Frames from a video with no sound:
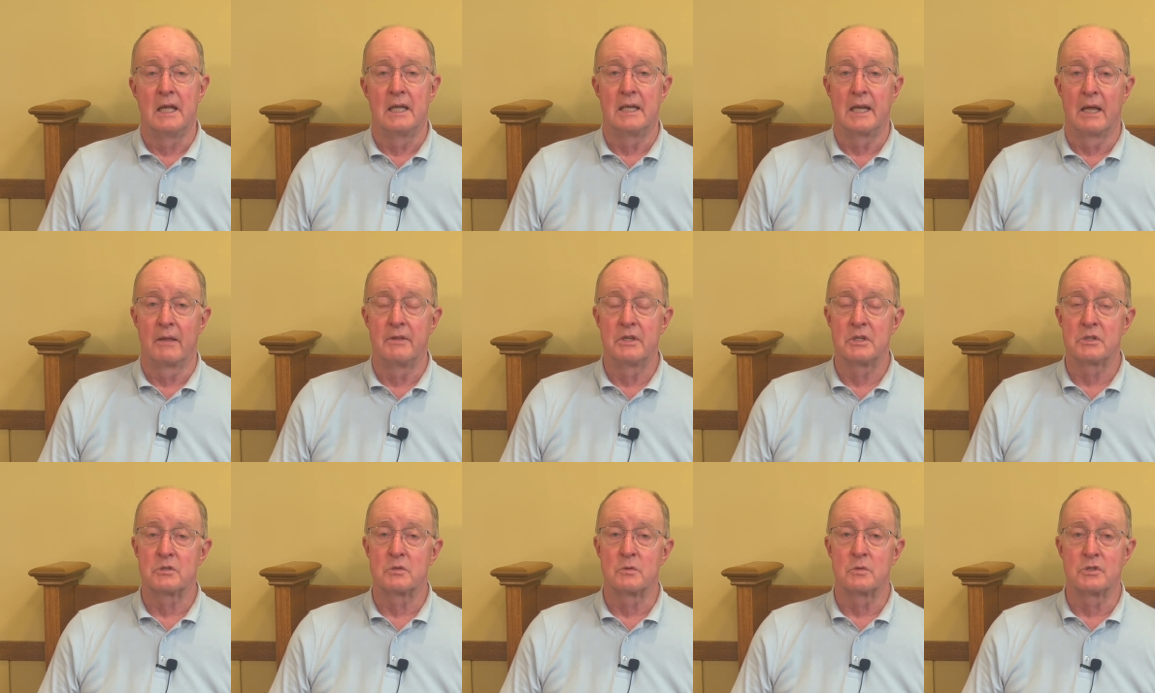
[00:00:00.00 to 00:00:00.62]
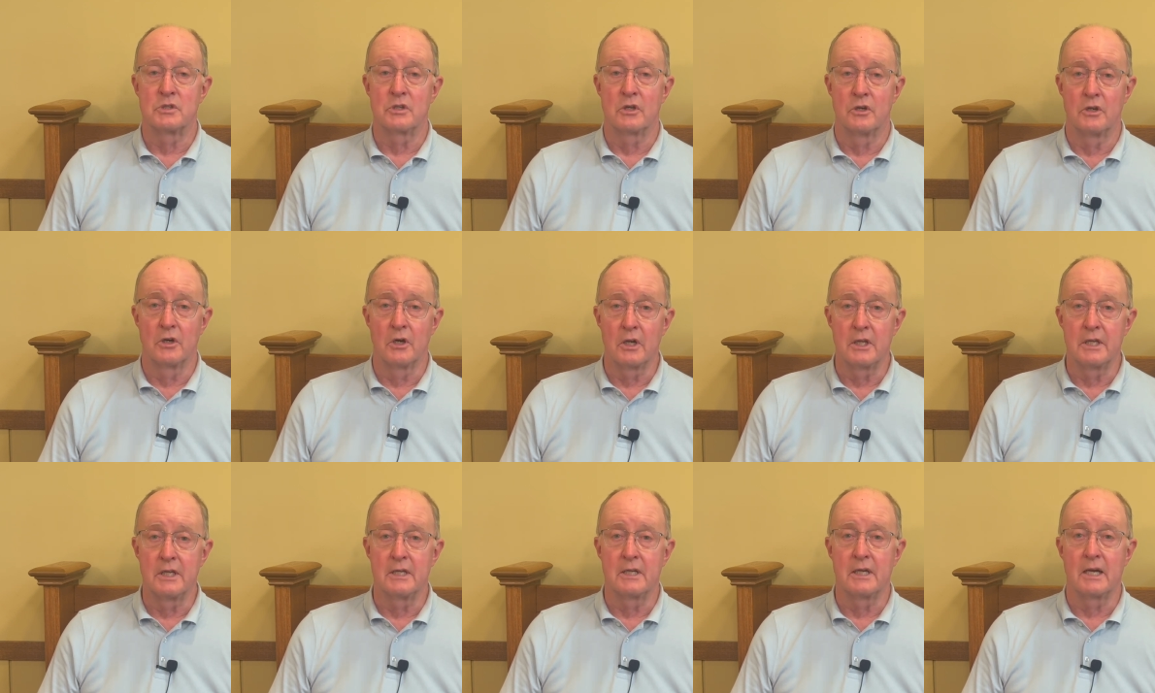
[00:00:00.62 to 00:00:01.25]
Now, this was
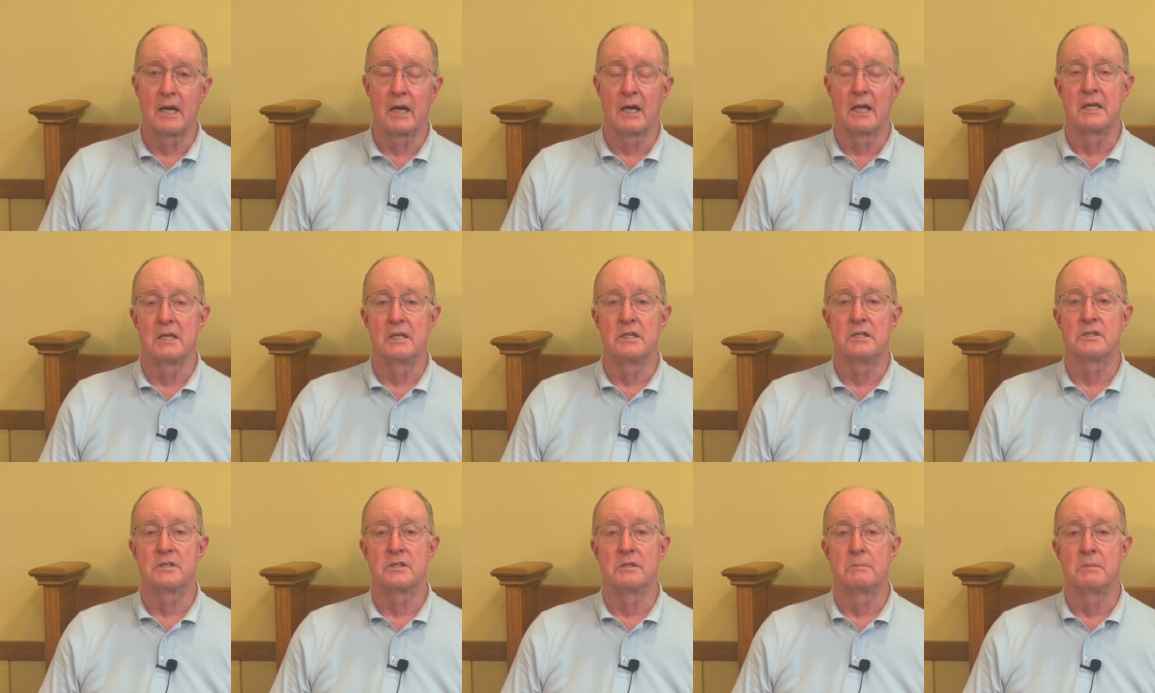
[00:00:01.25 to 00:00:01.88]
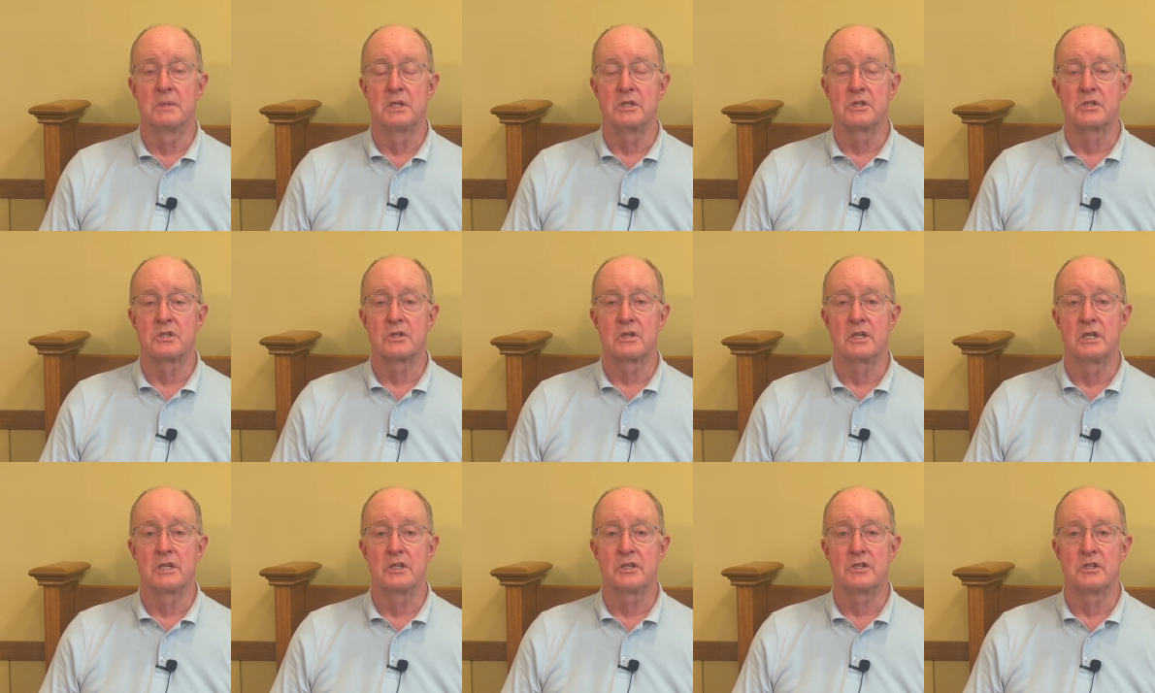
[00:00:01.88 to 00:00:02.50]
early in Clay's
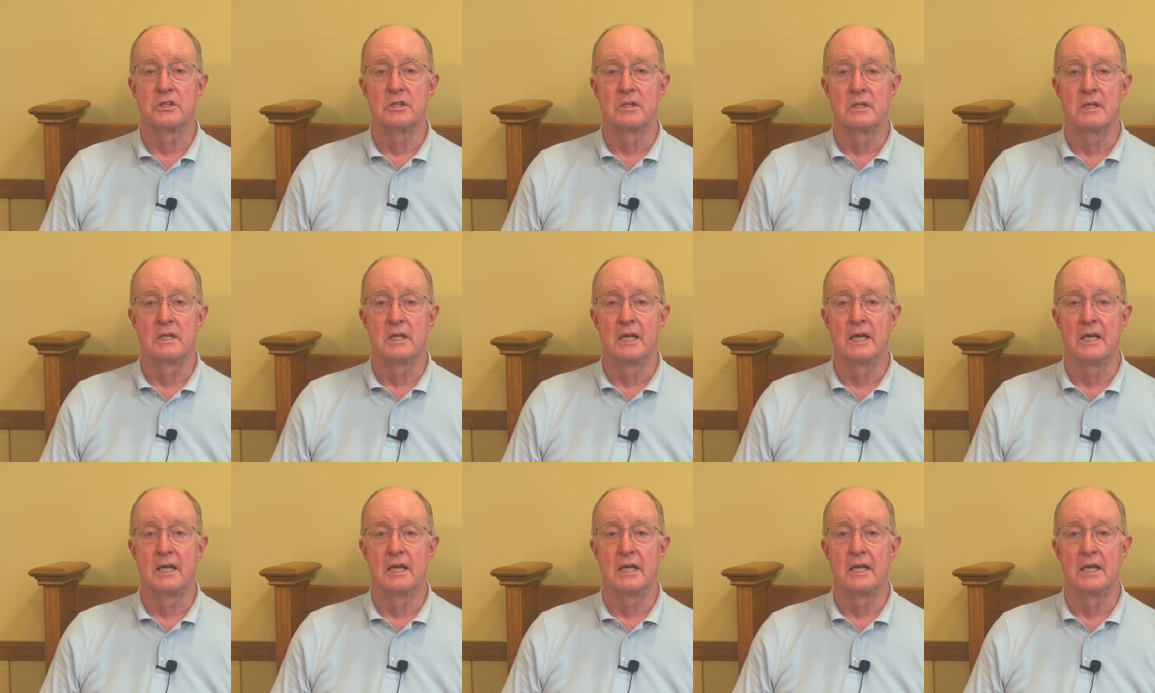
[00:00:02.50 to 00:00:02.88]
administration,